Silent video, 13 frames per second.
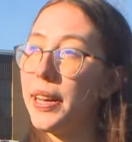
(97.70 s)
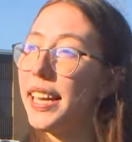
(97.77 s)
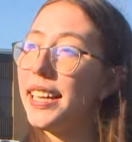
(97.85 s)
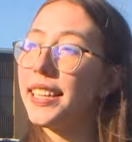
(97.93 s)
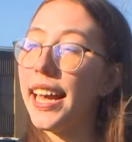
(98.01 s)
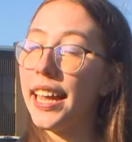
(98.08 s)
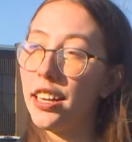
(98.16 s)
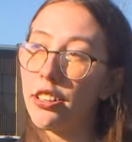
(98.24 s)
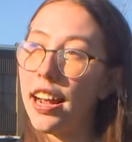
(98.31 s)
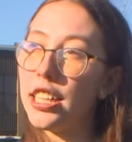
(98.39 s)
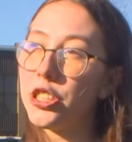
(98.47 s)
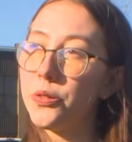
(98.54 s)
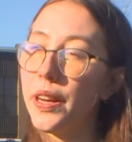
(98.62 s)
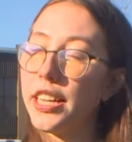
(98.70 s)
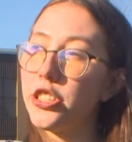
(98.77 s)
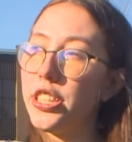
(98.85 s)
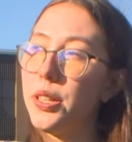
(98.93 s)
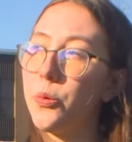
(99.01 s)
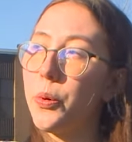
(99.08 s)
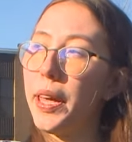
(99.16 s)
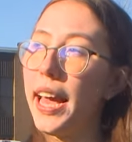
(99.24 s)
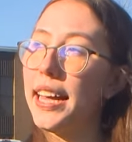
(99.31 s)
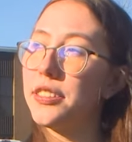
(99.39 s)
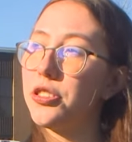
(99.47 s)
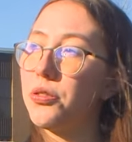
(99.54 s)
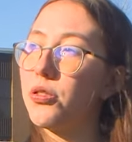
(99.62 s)
We didn't get a graduation. We
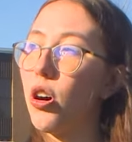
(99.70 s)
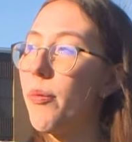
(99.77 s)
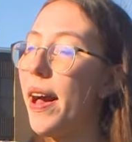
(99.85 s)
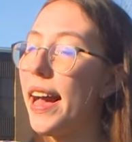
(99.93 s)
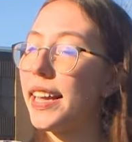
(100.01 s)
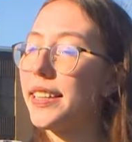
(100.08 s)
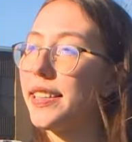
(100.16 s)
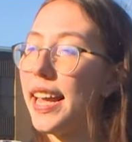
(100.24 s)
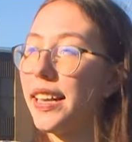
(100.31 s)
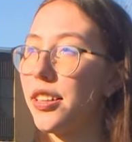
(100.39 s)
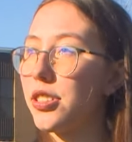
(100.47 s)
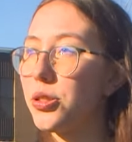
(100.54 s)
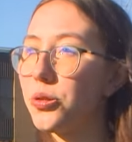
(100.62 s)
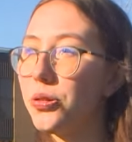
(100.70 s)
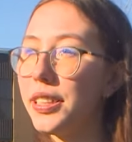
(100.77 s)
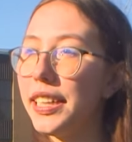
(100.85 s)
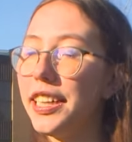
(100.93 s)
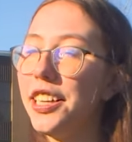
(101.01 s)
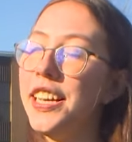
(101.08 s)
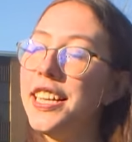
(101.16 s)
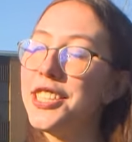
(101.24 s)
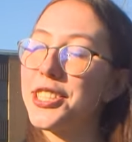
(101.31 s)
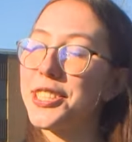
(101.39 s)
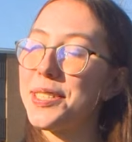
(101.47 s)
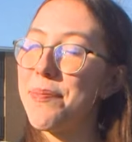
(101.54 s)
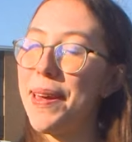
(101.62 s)
had to go back at the end of the school year
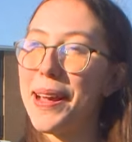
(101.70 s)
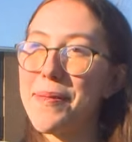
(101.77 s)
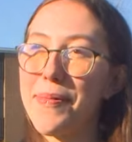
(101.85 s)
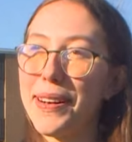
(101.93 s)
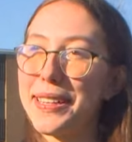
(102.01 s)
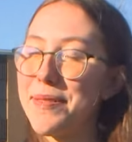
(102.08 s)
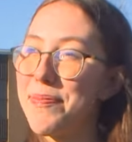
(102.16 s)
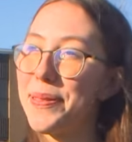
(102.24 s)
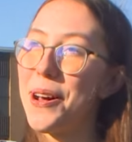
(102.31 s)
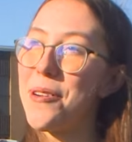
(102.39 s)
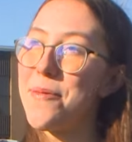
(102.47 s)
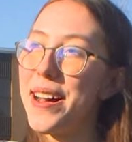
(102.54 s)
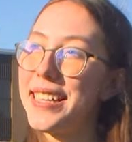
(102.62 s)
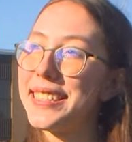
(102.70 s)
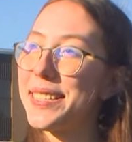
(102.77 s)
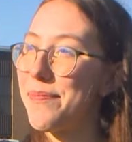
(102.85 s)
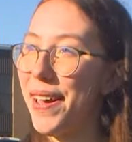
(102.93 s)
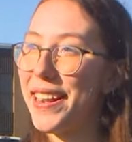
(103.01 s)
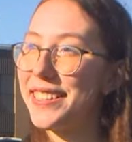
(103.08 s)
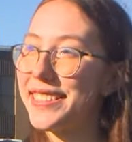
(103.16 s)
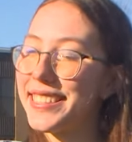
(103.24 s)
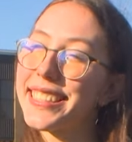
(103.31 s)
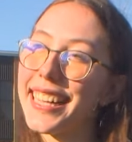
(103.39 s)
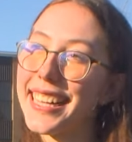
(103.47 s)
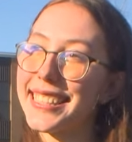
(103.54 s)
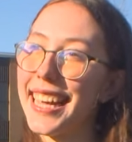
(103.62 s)
just to pick up our diplomas and medals
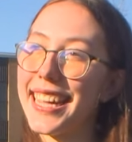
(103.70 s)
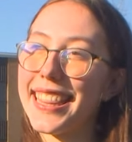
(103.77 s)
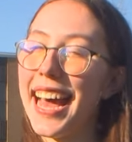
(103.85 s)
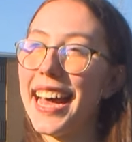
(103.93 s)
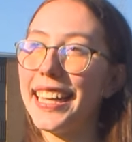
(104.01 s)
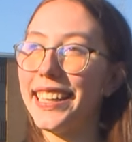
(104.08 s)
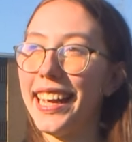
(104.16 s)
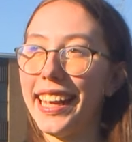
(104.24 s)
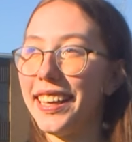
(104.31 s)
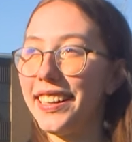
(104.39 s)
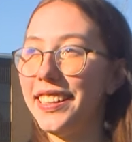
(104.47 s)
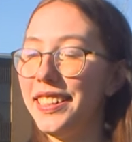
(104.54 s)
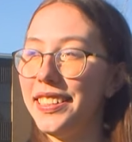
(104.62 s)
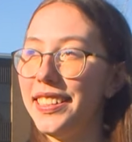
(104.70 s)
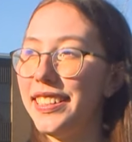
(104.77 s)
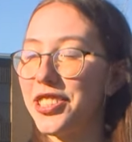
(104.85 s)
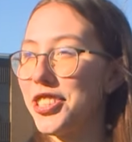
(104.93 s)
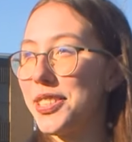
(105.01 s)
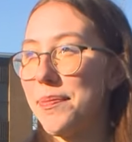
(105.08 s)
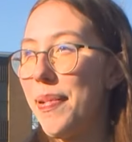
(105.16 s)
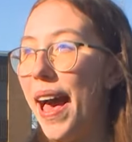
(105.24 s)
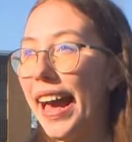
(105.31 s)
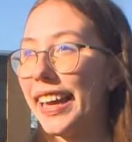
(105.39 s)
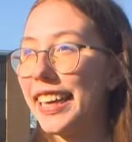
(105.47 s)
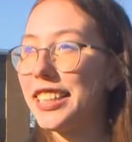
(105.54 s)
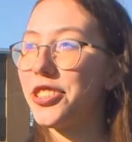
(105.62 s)
and things like that. Like just a
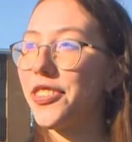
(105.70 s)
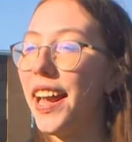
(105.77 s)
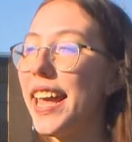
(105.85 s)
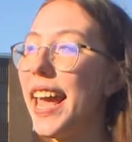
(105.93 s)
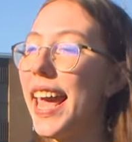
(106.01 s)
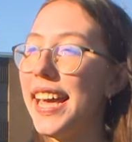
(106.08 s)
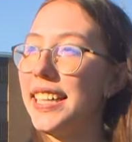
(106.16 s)
package, right?